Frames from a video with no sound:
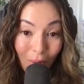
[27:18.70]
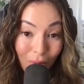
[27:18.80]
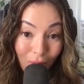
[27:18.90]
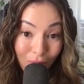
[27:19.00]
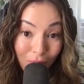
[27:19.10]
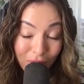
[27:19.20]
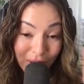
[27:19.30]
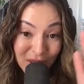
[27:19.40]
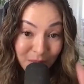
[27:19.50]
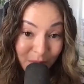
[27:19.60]
Oh, you're
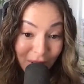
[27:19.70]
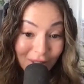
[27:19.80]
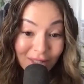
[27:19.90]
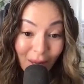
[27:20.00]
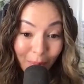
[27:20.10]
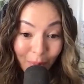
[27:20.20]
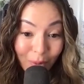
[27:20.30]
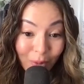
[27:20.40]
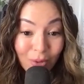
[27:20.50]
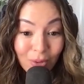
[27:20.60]
sleeping in separate
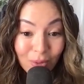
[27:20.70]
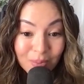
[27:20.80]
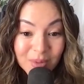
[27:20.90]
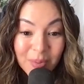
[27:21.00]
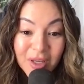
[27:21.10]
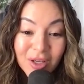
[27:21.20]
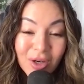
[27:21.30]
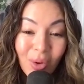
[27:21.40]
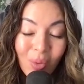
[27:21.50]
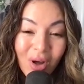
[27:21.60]
rooms. But you
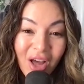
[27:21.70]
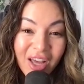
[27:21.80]
know what?